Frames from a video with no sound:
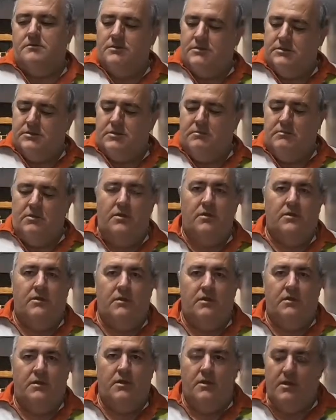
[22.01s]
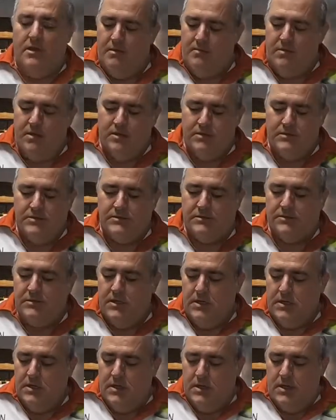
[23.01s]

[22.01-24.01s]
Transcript: They're similar diameters.